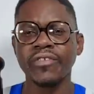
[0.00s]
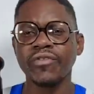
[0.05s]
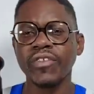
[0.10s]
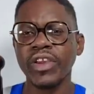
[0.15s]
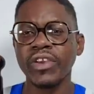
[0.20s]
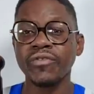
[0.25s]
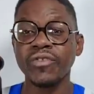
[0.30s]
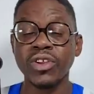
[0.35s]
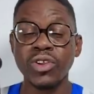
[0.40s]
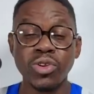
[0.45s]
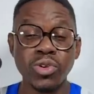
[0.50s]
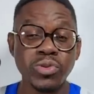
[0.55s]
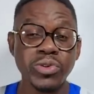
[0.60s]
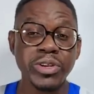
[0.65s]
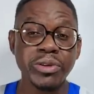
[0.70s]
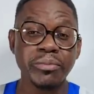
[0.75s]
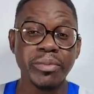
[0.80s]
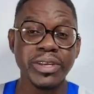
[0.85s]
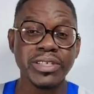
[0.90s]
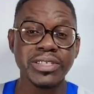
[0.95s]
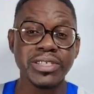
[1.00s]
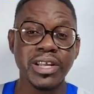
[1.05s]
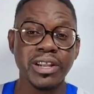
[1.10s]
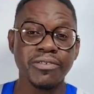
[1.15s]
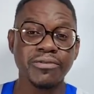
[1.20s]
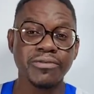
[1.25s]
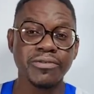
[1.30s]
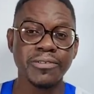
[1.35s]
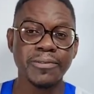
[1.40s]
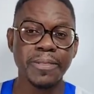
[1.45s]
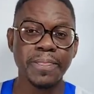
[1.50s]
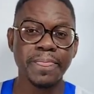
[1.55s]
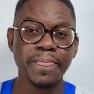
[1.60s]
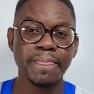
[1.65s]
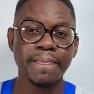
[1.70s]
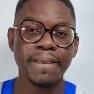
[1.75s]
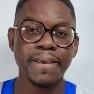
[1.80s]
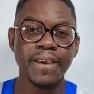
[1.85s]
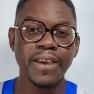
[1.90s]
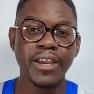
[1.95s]
EFF, including myself.
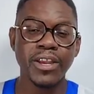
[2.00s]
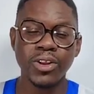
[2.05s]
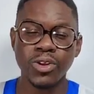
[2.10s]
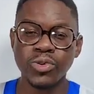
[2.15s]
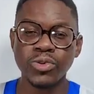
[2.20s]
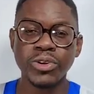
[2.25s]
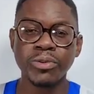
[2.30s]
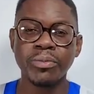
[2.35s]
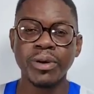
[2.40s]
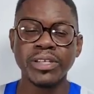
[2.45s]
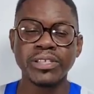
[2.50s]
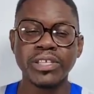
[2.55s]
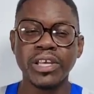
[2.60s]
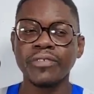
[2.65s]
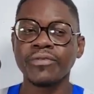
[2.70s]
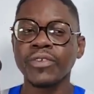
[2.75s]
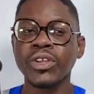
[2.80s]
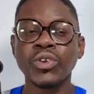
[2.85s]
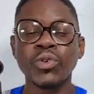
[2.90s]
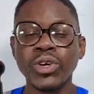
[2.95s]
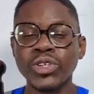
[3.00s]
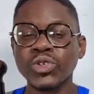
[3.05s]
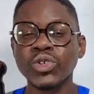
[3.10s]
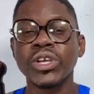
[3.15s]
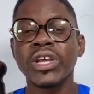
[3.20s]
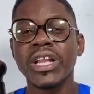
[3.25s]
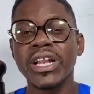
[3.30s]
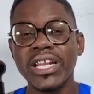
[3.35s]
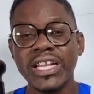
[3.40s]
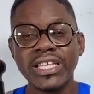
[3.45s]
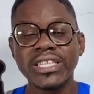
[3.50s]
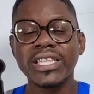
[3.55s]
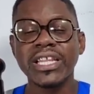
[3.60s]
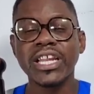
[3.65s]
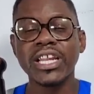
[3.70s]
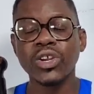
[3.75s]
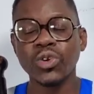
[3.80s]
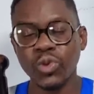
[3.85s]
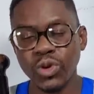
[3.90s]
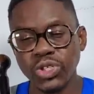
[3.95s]
It was
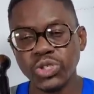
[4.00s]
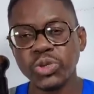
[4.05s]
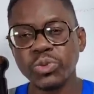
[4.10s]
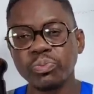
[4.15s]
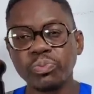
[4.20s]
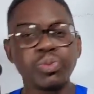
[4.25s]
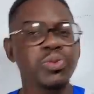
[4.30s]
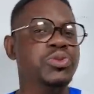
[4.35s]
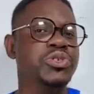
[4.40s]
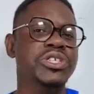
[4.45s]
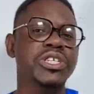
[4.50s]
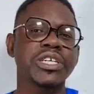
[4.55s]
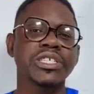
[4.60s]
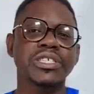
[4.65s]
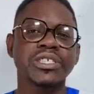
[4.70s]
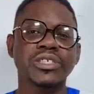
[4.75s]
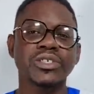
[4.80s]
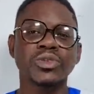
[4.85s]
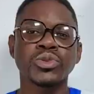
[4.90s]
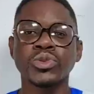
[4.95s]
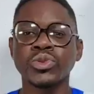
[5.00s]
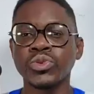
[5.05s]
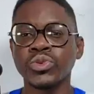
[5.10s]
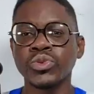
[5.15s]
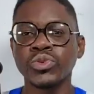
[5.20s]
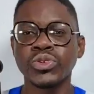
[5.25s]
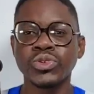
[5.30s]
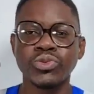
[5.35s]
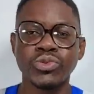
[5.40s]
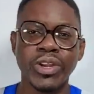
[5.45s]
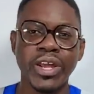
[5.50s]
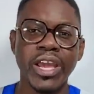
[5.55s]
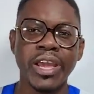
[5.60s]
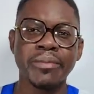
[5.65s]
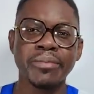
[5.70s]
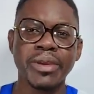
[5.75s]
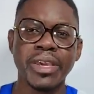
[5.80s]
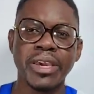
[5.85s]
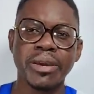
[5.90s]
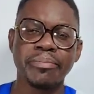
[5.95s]
literally going to push us to the
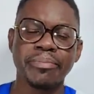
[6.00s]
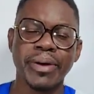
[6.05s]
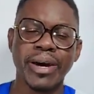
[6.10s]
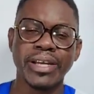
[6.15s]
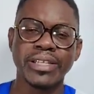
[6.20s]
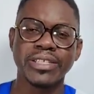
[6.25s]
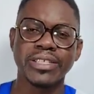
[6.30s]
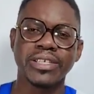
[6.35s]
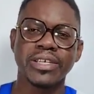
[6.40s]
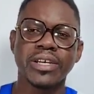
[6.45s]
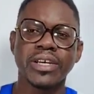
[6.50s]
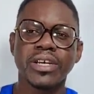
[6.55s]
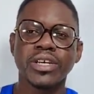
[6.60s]
MK party.